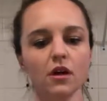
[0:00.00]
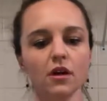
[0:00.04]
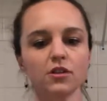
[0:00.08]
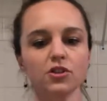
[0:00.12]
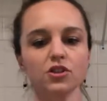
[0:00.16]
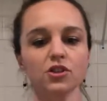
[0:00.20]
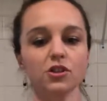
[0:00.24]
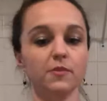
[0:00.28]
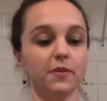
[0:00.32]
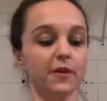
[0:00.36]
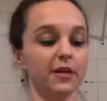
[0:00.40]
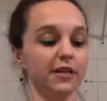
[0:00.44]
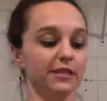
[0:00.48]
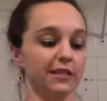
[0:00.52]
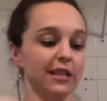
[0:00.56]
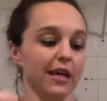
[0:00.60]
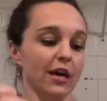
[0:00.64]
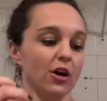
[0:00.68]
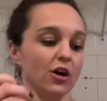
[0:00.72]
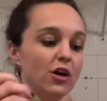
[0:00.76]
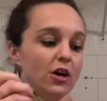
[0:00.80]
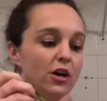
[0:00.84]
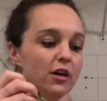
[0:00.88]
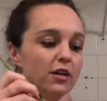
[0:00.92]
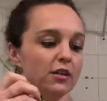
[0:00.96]
just because they
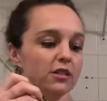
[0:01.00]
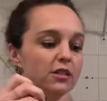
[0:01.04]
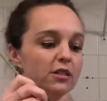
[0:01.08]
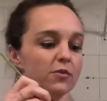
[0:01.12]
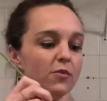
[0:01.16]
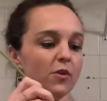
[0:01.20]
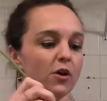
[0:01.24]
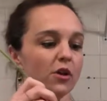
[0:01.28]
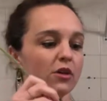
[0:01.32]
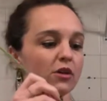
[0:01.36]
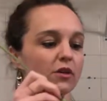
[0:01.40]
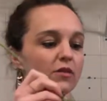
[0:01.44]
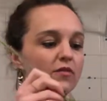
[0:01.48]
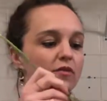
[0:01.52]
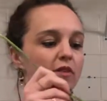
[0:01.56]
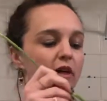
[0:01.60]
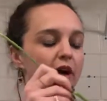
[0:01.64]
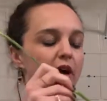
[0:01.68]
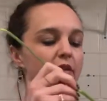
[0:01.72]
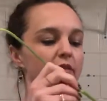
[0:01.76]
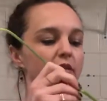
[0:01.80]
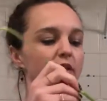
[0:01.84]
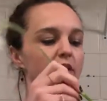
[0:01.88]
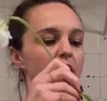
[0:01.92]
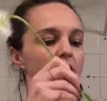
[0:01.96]
are a smaller
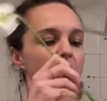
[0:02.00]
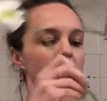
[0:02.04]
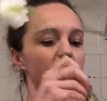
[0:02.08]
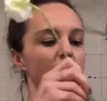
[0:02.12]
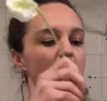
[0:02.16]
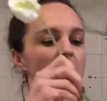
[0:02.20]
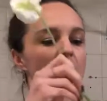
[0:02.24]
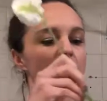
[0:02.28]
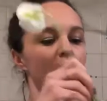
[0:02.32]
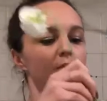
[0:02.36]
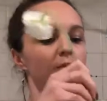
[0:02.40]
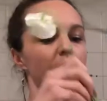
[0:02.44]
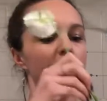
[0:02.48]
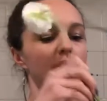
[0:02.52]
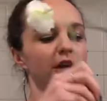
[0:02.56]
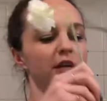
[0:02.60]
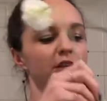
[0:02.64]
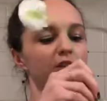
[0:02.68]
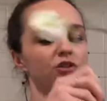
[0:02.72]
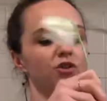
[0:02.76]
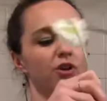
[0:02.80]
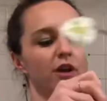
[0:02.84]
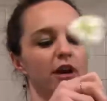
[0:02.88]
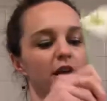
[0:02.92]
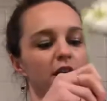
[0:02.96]
flower, but I
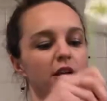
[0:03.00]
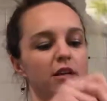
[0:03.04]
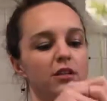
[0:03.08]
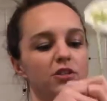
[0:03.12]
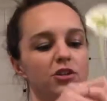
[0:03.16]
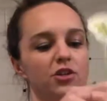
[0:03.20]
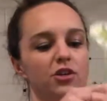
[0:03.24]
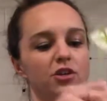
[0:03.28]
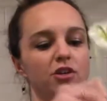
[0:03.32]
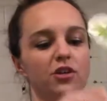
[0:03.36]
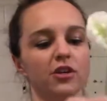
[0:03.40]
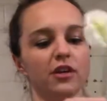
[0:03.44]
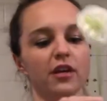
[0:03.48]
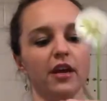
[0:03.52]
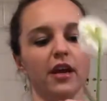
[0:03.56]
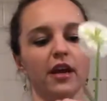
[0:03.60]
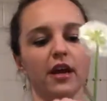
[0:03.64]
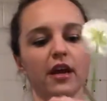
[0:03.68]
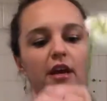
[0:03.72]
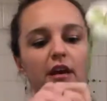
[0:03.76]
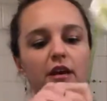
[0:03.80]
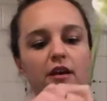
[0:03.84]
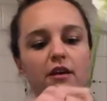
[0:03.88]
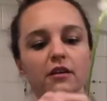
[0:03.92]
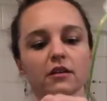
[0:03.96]
try not to
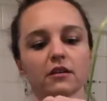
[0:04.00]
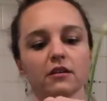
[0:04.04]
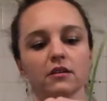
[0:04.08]
create,